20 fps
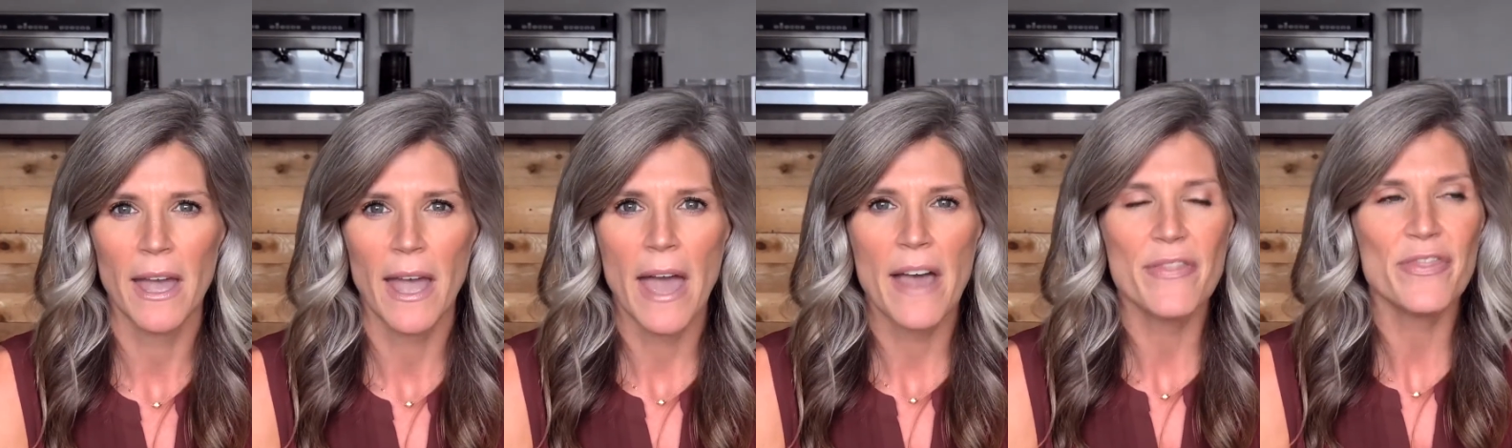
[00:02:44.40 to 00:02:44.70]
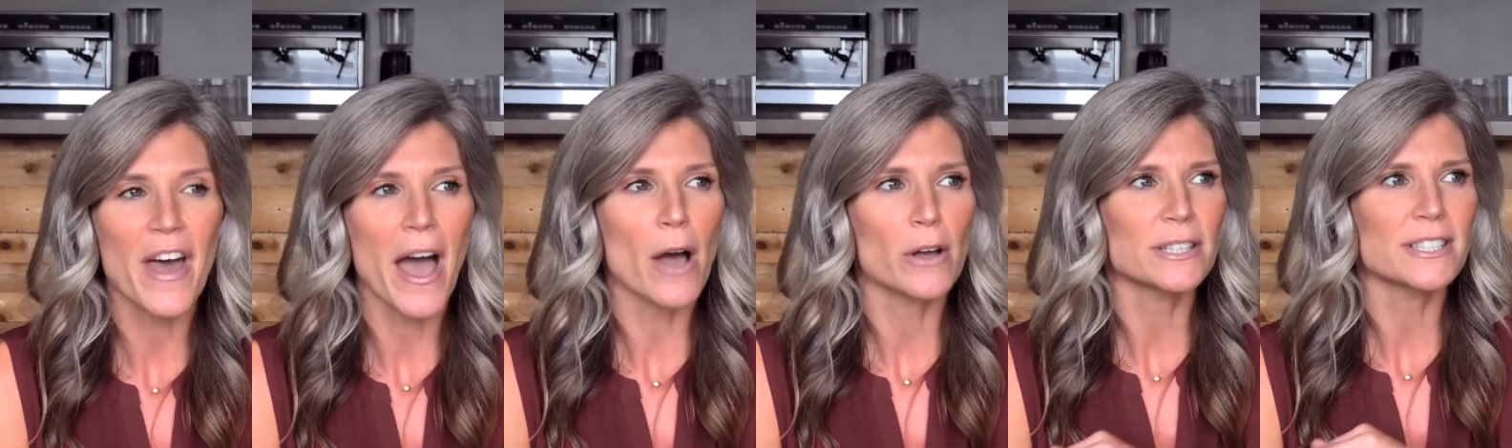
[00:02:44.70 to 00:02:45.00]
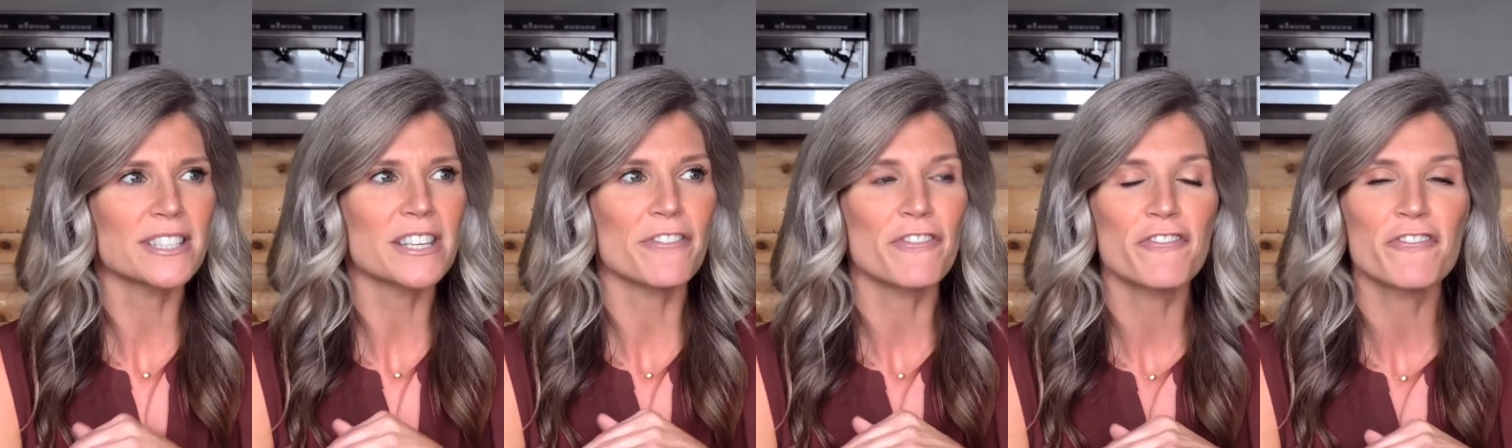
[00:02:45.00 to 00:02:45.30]
And
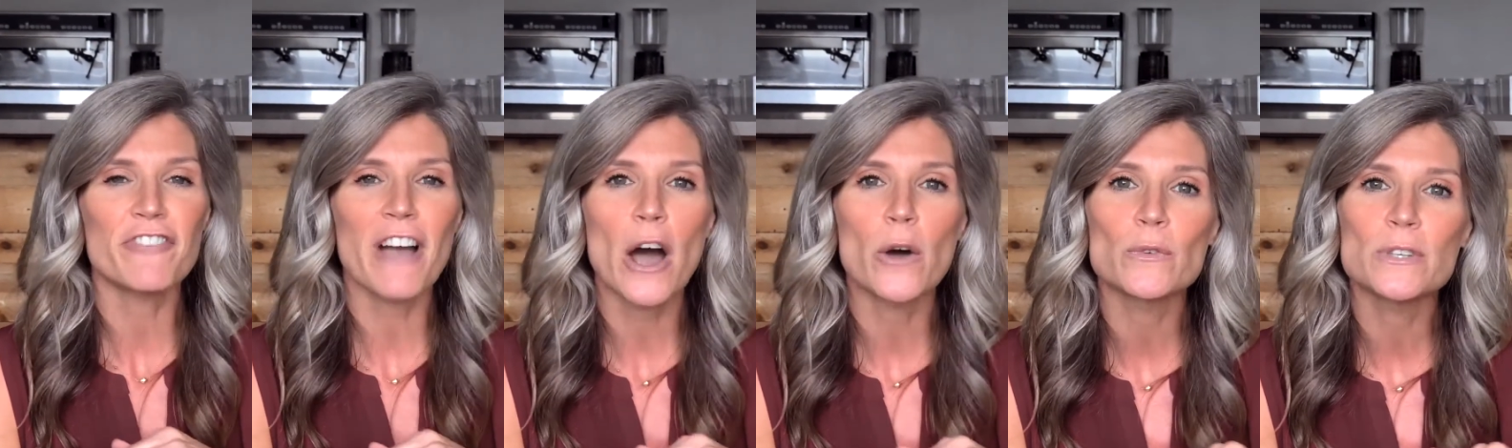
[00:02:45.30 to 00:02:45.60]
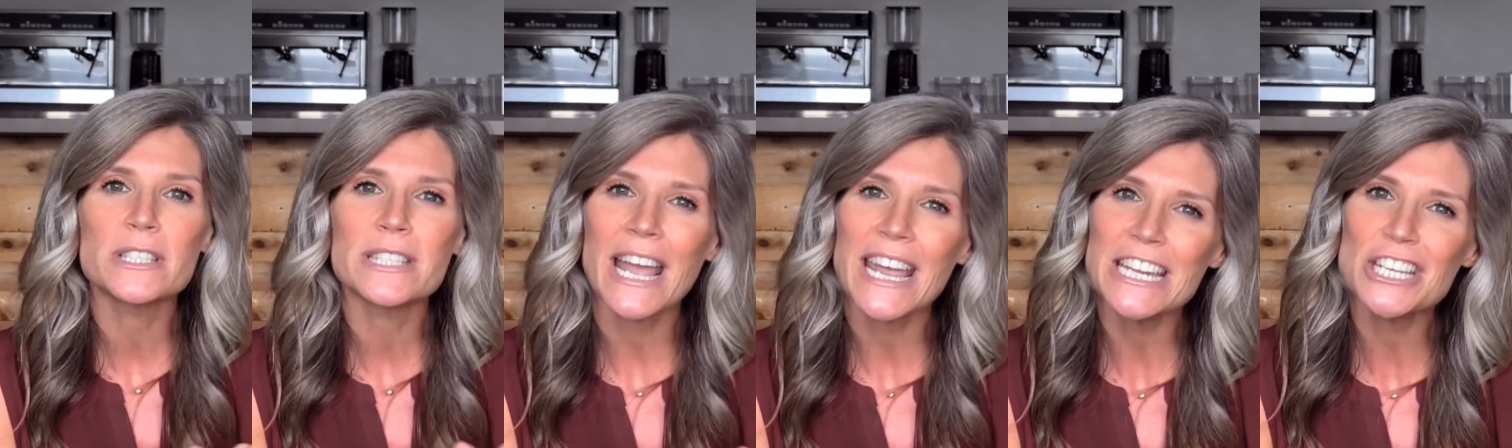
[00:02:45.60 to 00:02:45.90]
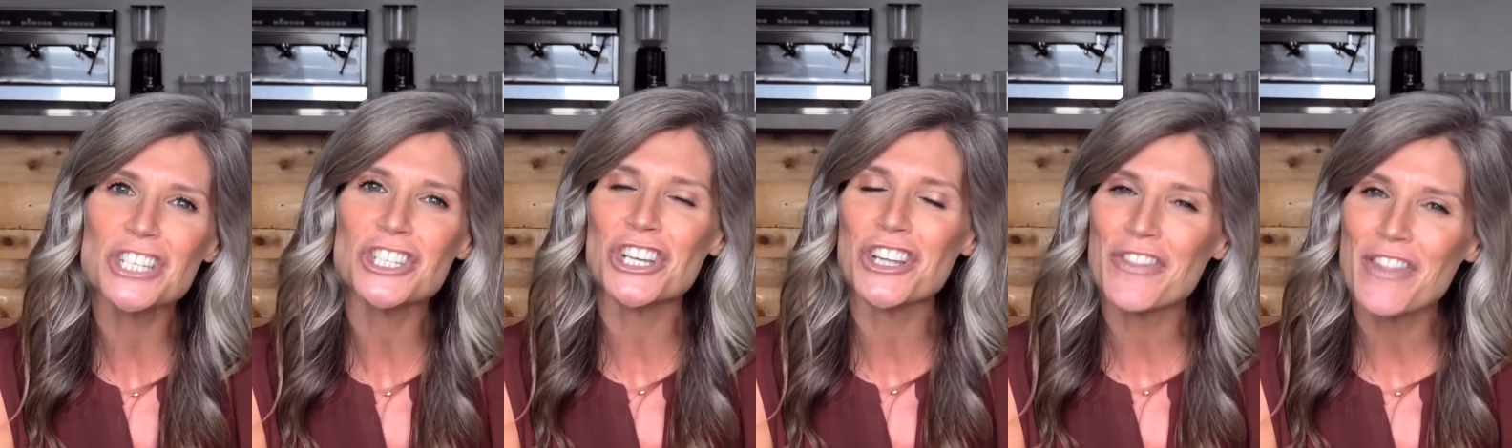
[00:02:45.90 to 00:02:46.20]
that's the
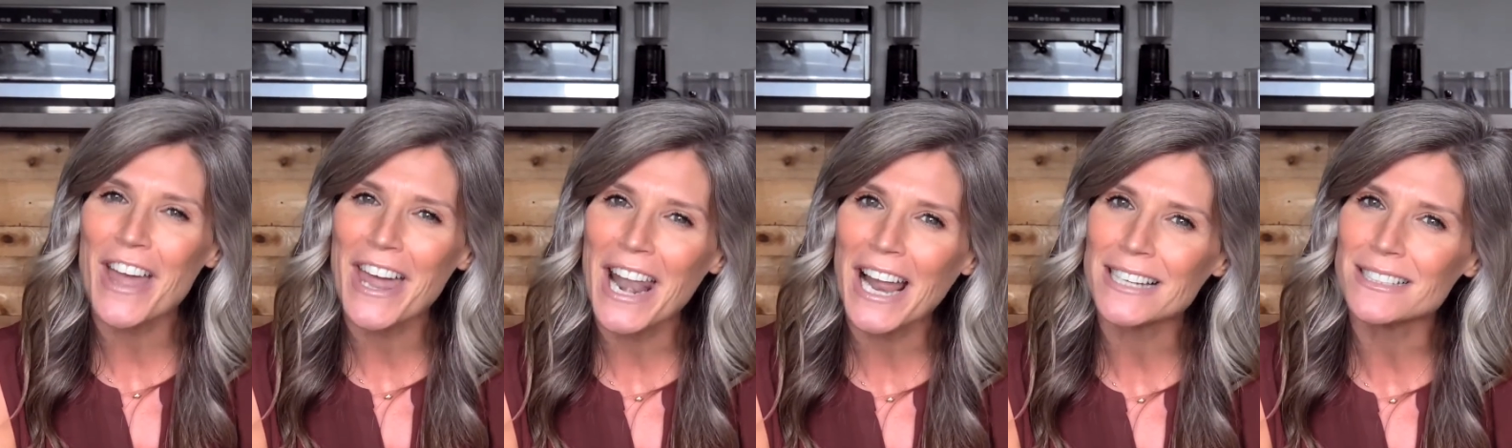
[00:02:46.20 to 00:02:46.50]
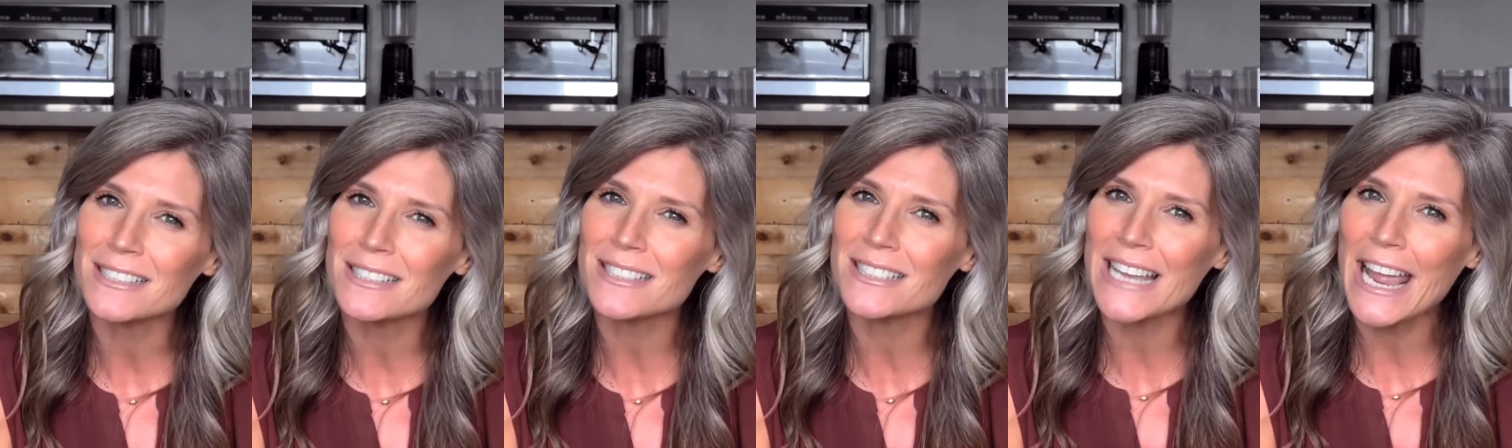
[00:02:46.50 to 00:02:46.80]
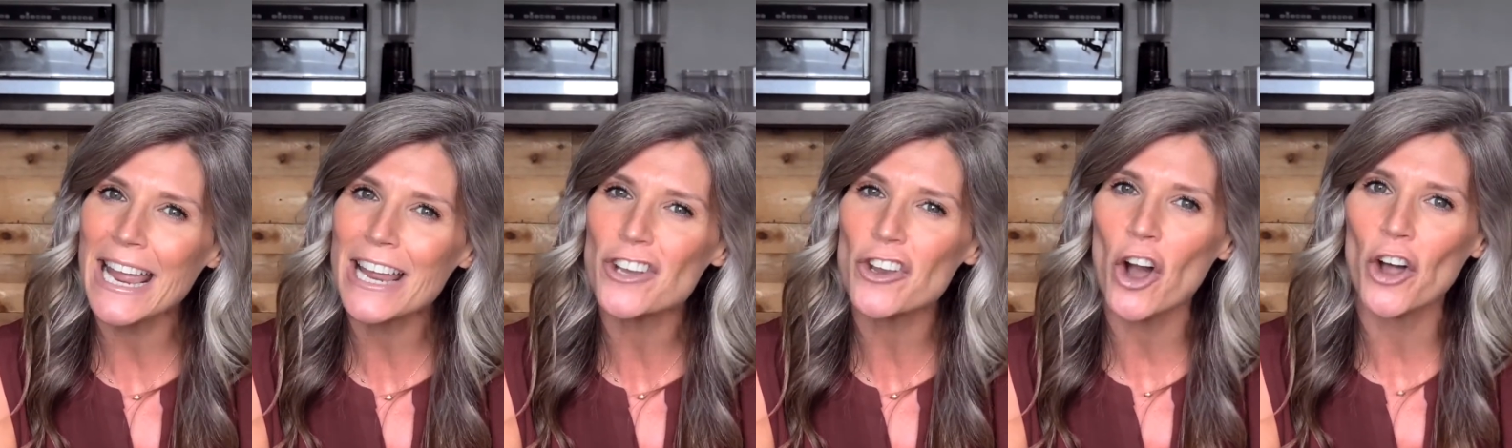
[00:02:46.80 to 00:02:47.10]
foundation that I
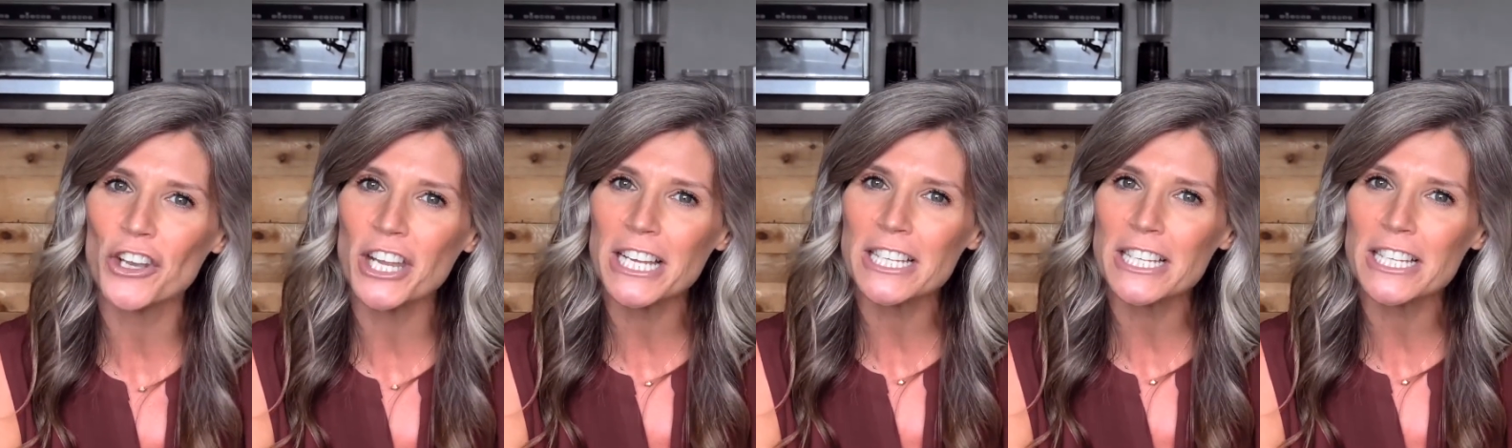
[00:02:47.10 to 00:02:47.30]
stand on.